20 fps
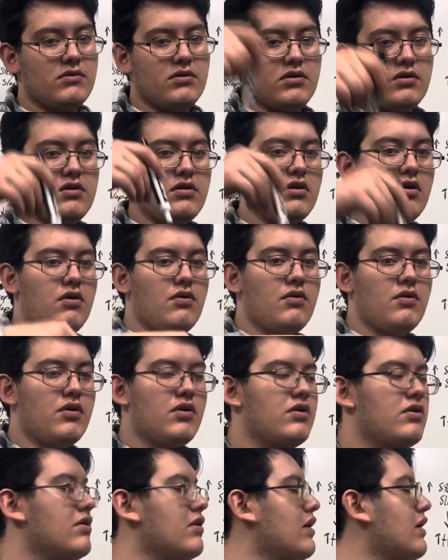
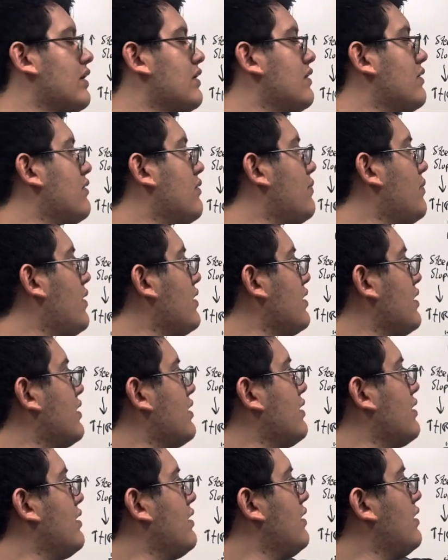lower in the body
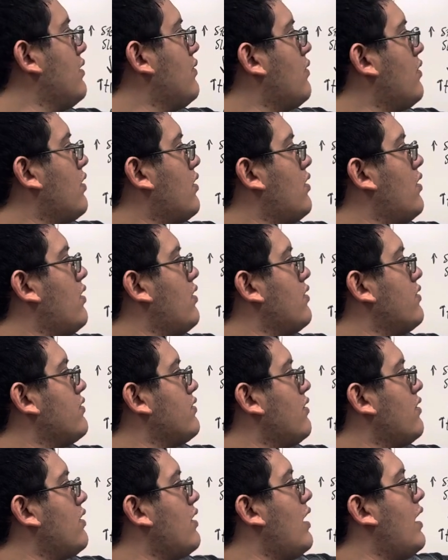will cause
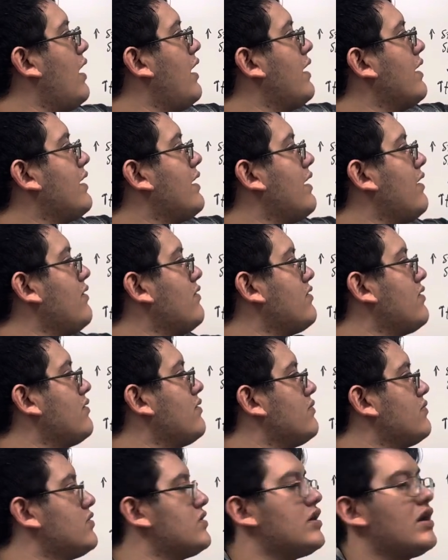our eye
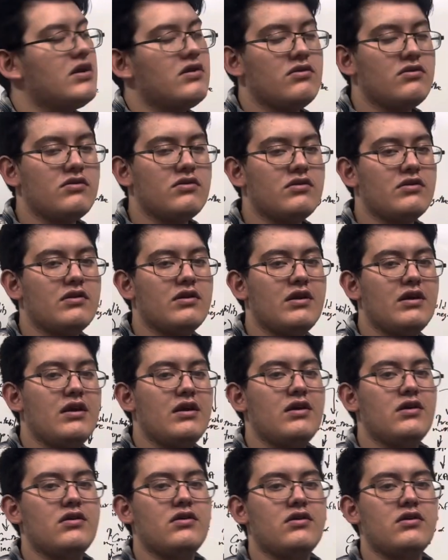calcium channels
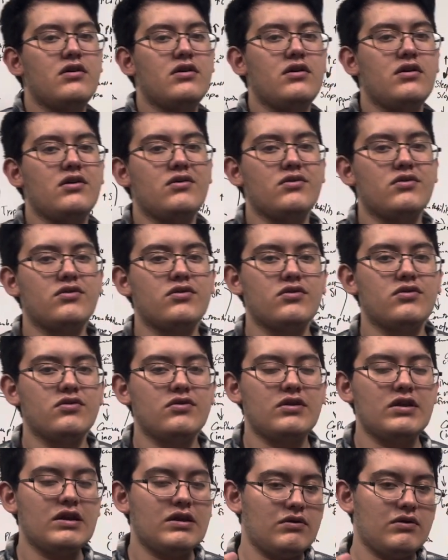to
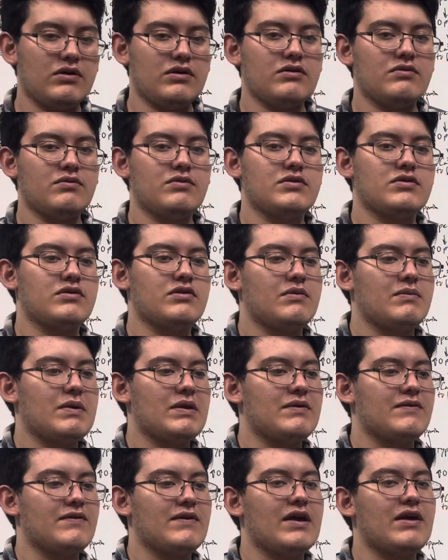decrease, which is the
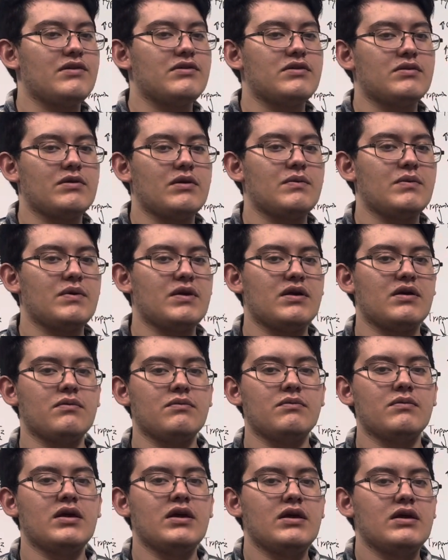amount of calcium
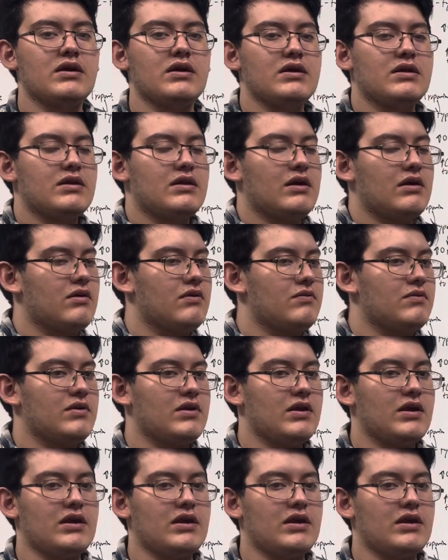that comes